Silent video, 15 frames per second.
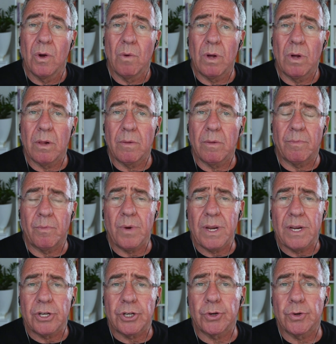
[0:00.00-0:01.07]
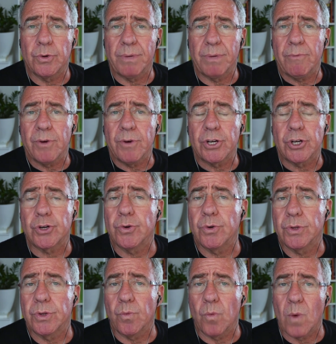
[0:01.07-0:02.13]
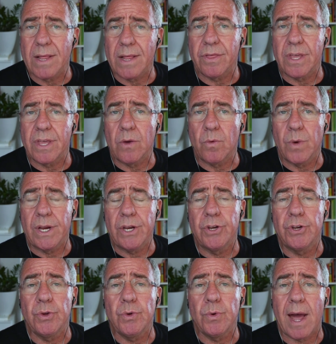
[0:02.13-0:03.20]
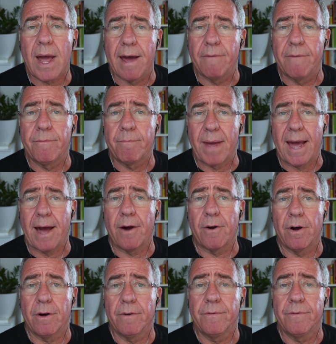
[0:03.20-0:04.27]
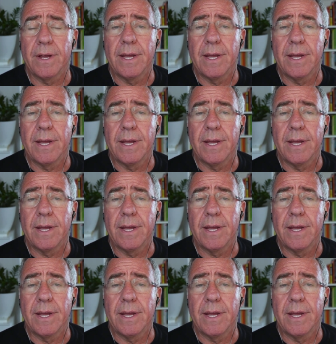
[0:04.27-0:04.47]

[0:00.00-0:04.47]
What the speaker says: well, be reassured that one thing we do have power of,